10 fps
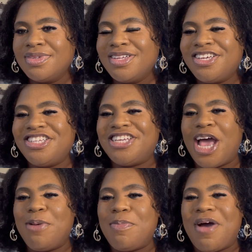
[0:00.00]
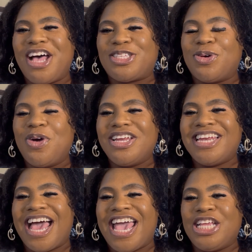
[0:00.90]
Good job, Apostle.
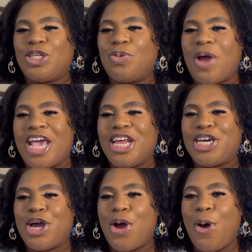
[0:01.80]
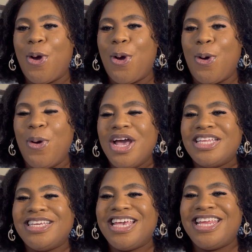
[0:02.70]
Not Angel, way to go
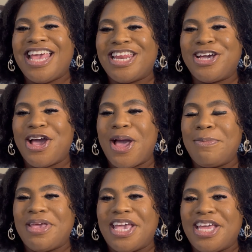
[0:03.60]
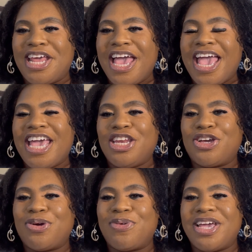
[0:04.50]
in that comment and the
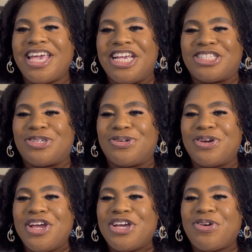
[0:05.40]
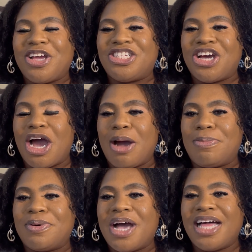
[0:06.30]
correct answer. Great job.
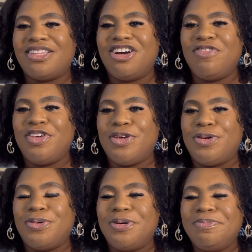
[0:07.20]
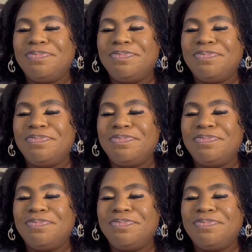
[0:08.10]
I love you.